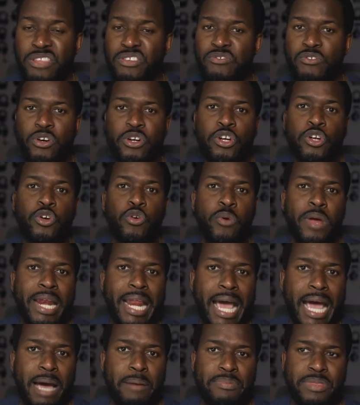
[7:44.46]
and you've got a
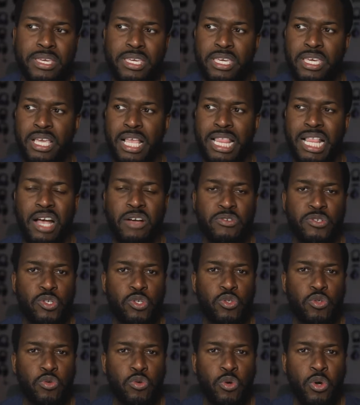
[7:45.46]
great app that allows
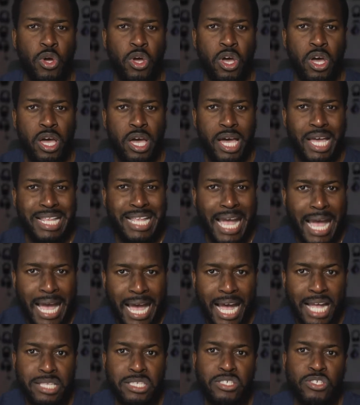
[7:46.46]
you to
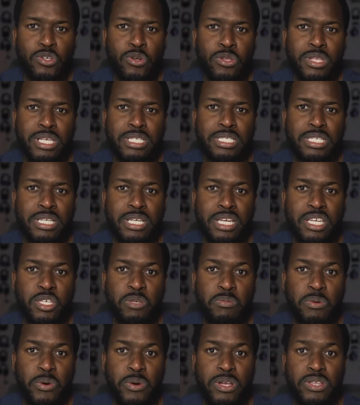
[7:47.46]
enhance your listening
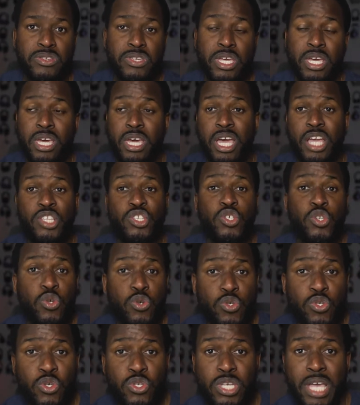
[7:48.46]
experience and
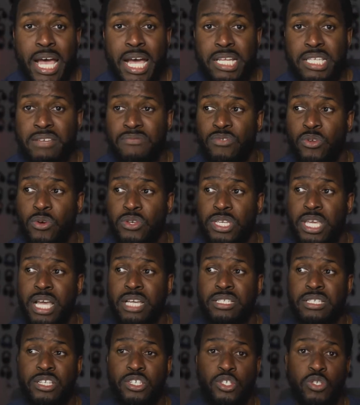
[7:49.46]
use those active noise
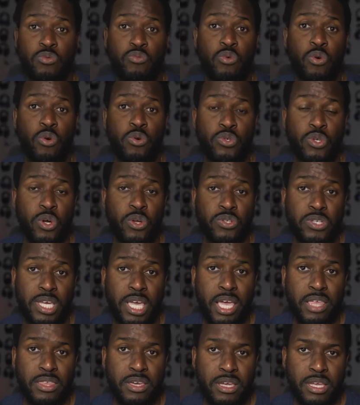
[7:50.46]
cancellation rules
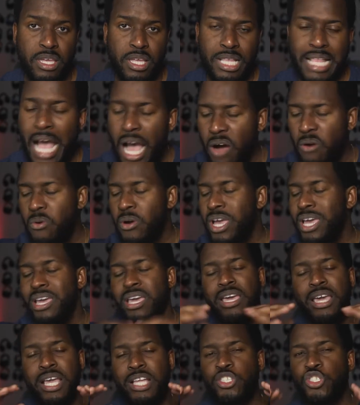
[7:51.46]
altogether. Now,
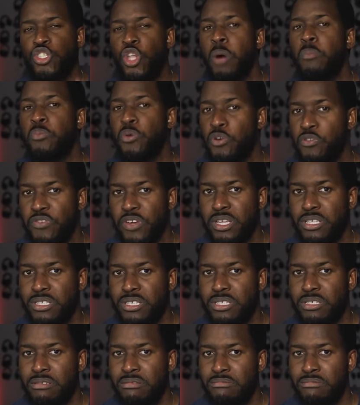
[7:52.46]
it's not
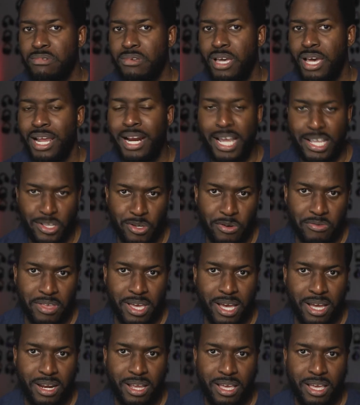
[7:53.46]
perfect, and I know
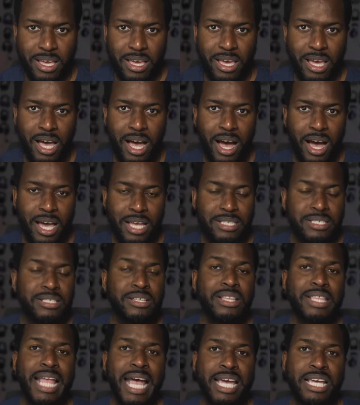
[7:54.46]
that. Uh, it's
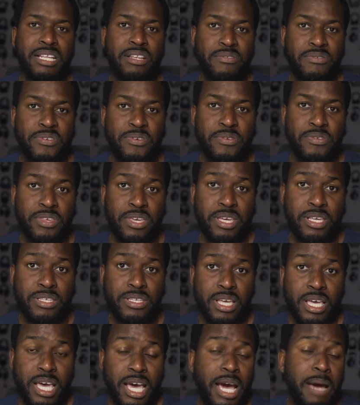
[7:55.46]
still lacking a few
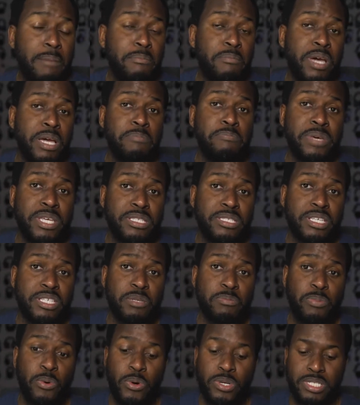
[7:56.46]
things. I'm a bit
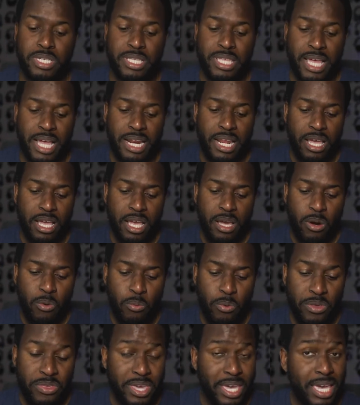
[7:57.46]
disappointed that
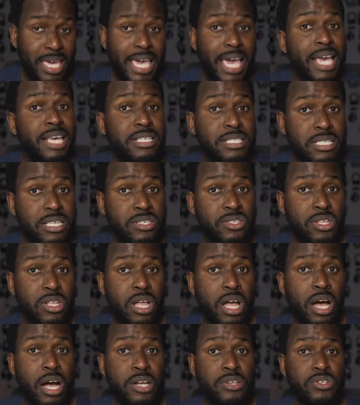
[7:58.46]
with a case this
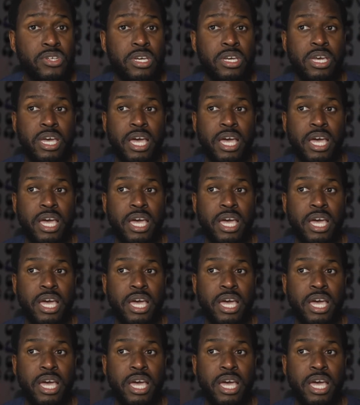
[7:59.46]
large